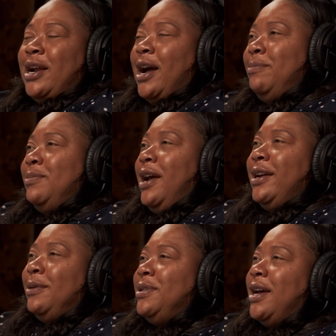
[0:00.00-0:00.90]
I'm
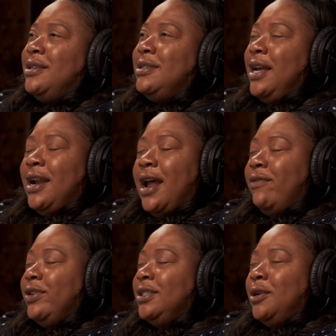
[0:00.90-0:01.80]
like obsessed and
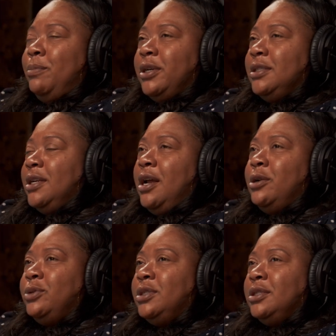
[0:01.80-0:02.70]
every single person knows.